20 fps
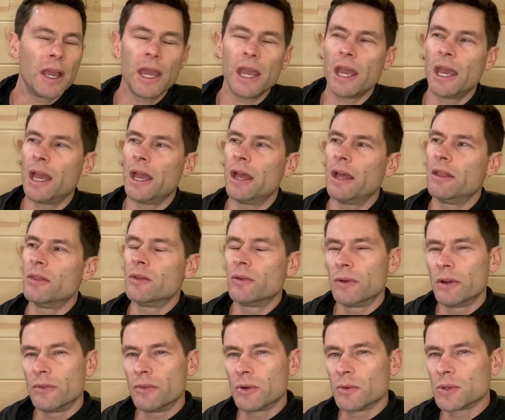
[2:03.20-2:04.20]
and the
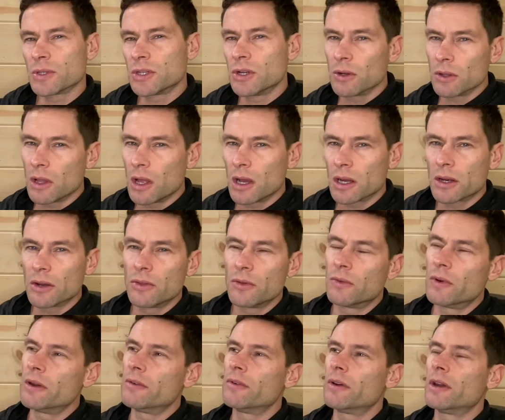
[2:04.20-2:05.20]
river was no longer the
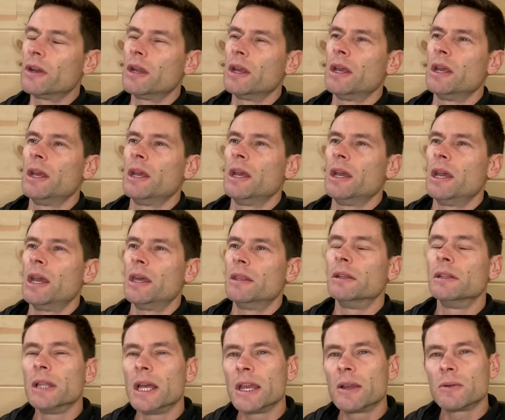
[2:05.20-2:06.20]
river, and the
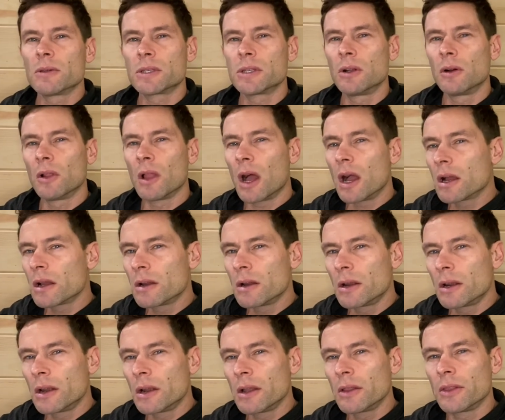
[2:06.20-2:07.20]
lake was no
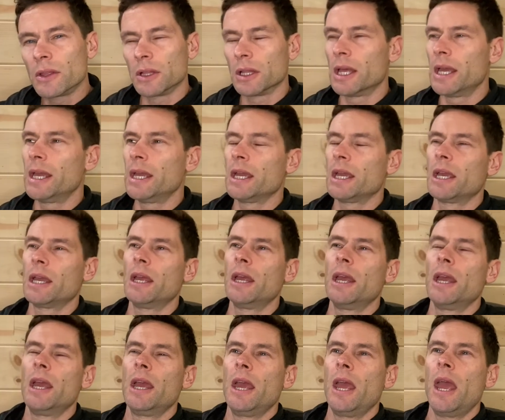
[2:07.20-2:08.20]
longer the lake,
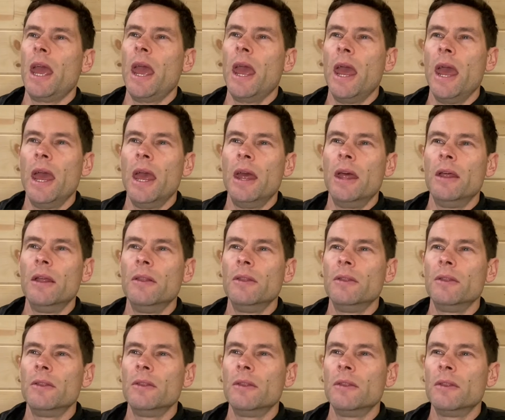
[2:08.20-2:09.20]

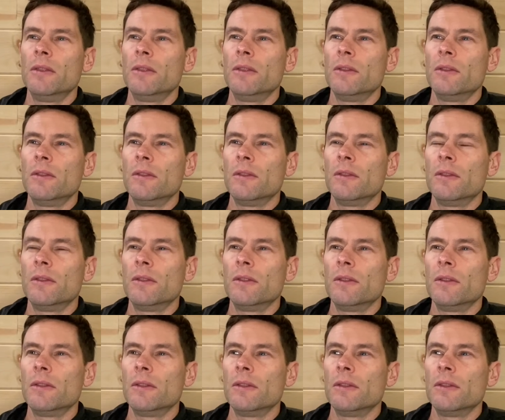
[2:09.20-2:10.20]
and
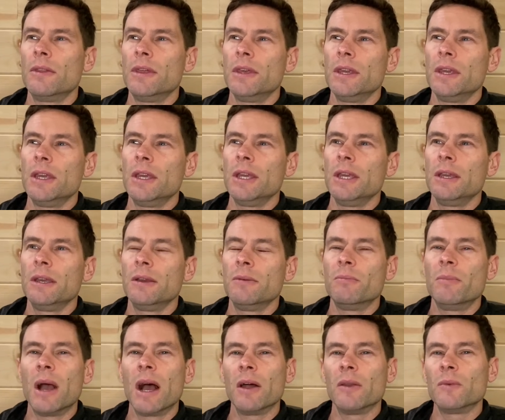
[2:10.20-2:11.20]
the
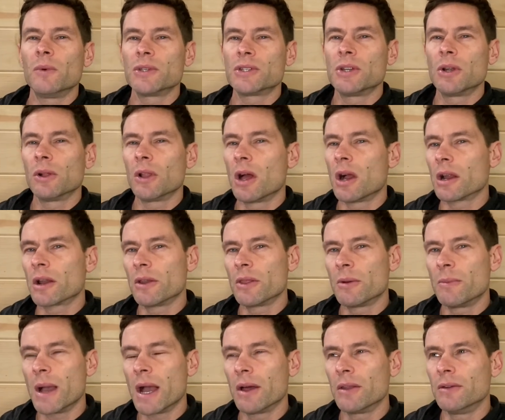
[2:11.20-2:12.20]
mountain was no longer the
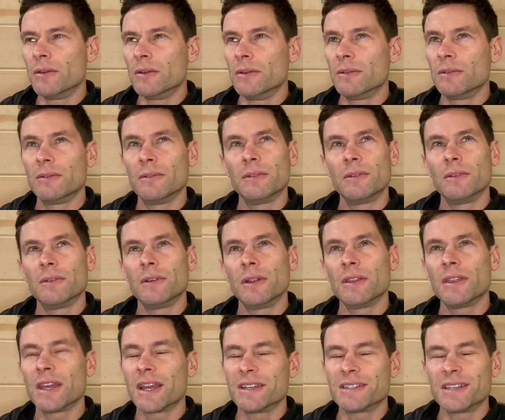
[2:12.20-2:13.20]
mountain. I
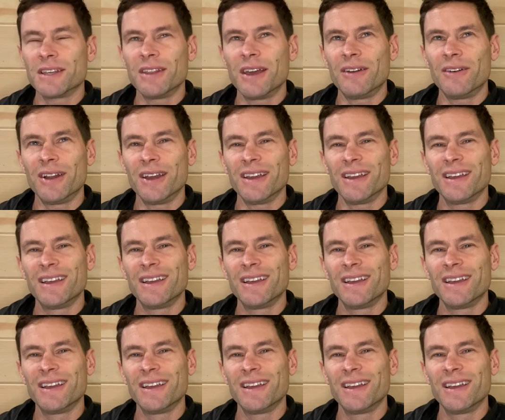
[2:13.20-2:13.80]
think I said that right.